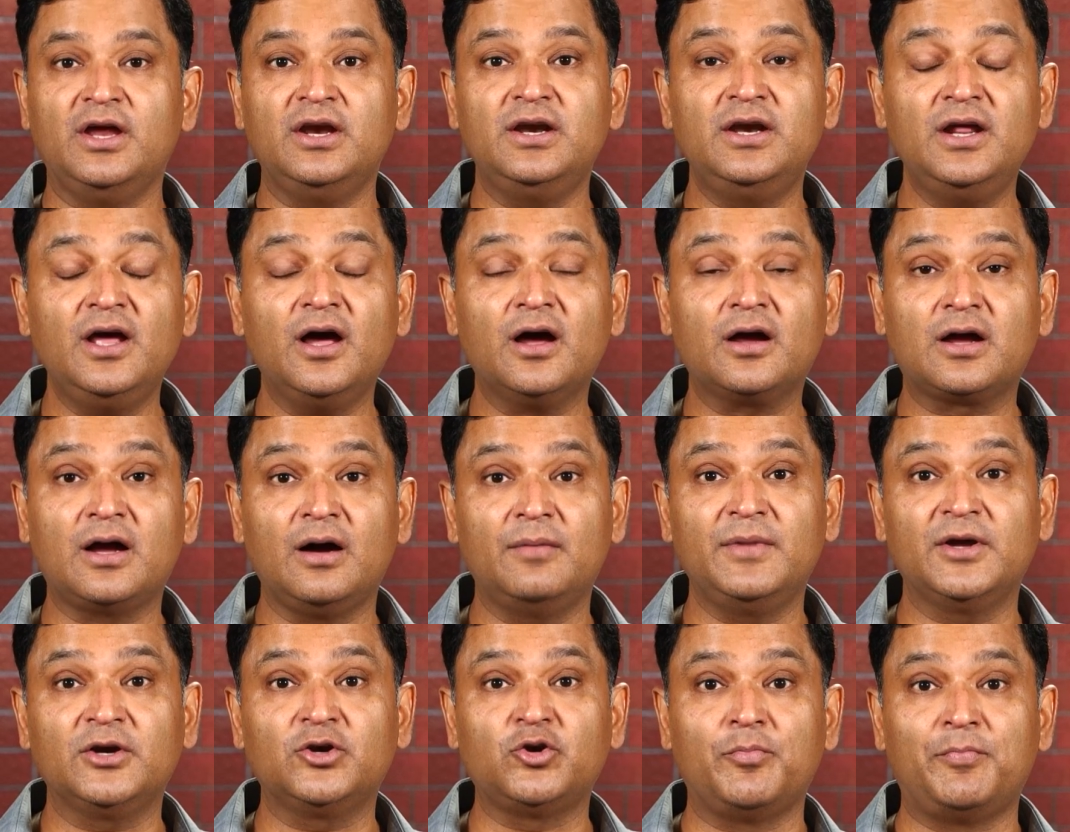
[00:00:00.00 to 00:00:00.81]
India
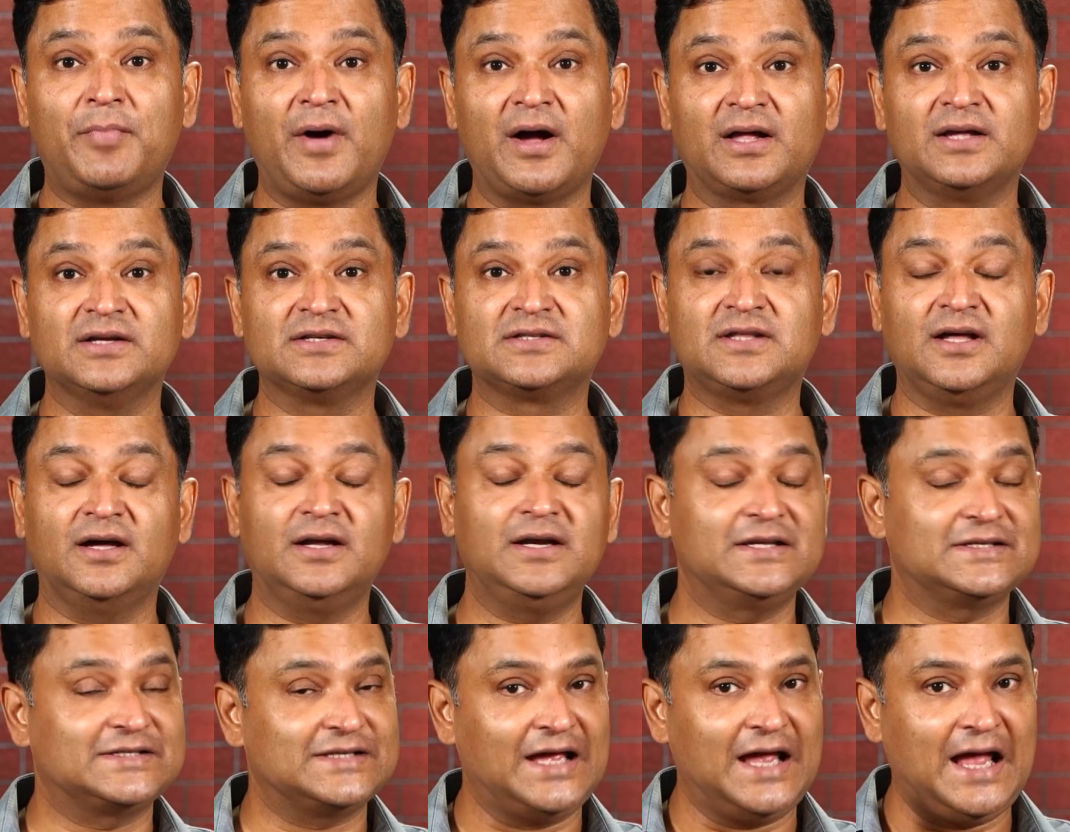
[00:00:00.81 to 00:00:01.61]
coming to
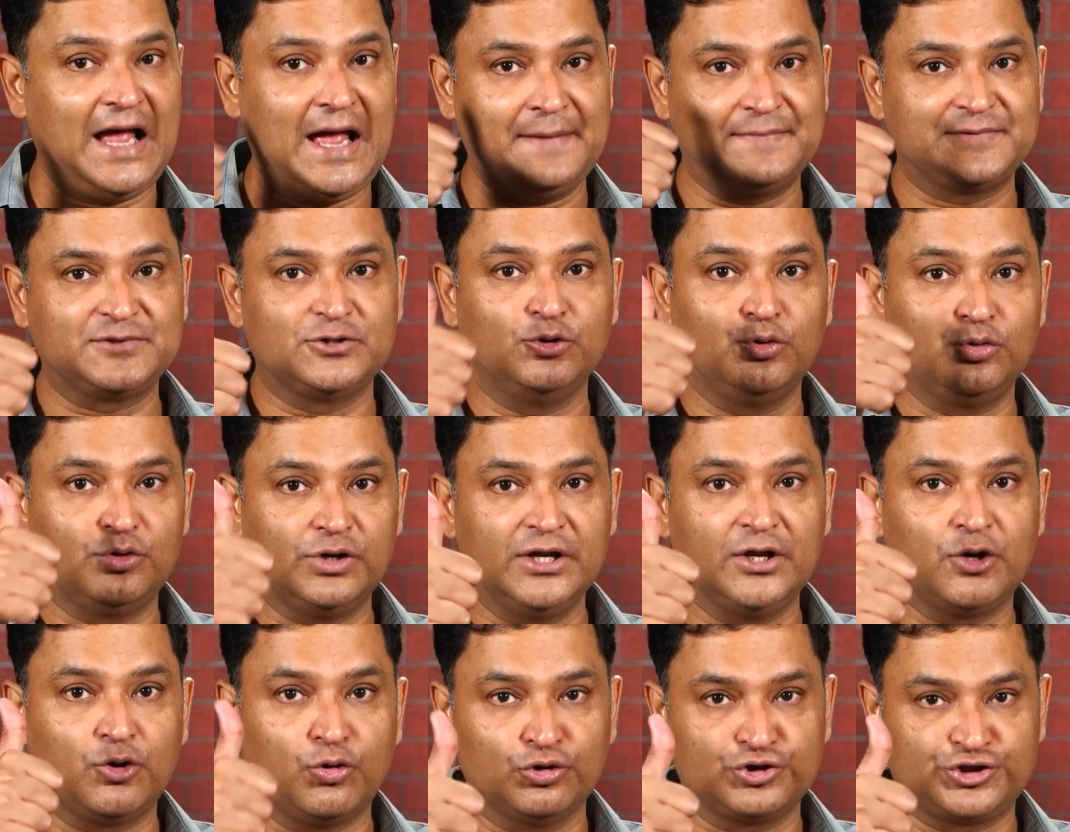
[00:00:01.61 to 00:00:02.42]
Pakistan is
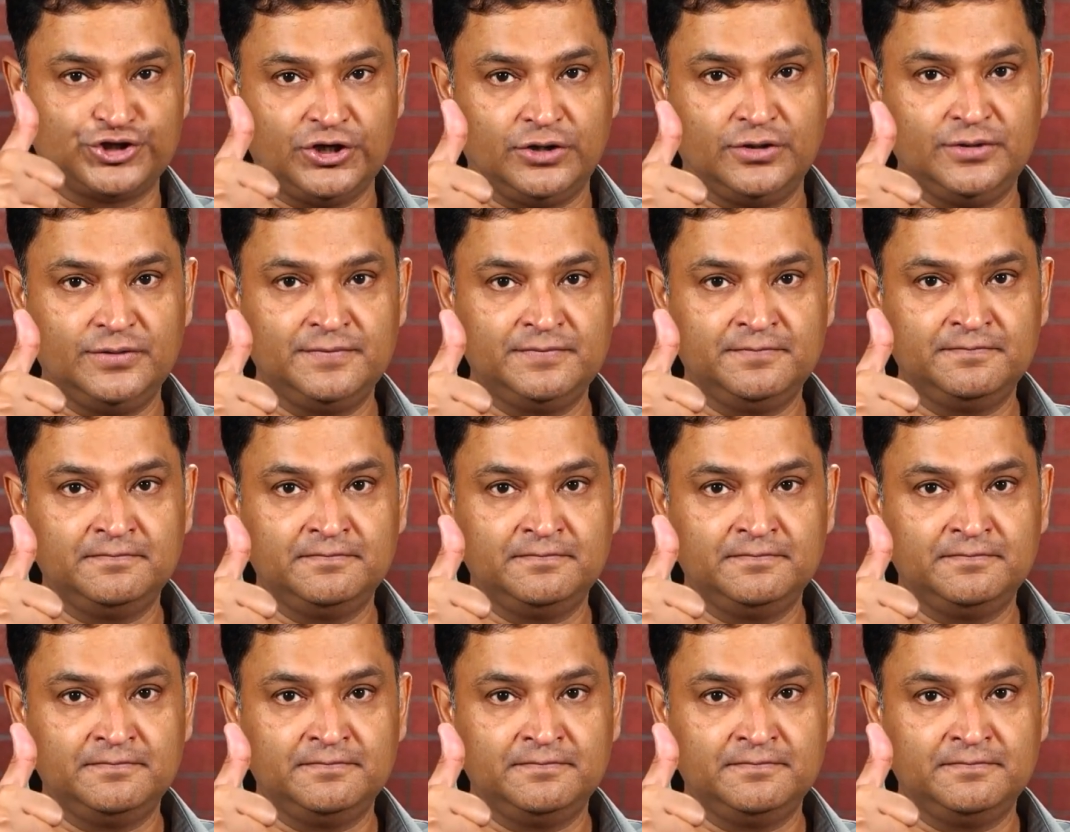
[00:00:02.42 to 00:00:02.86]
absolutely kosher.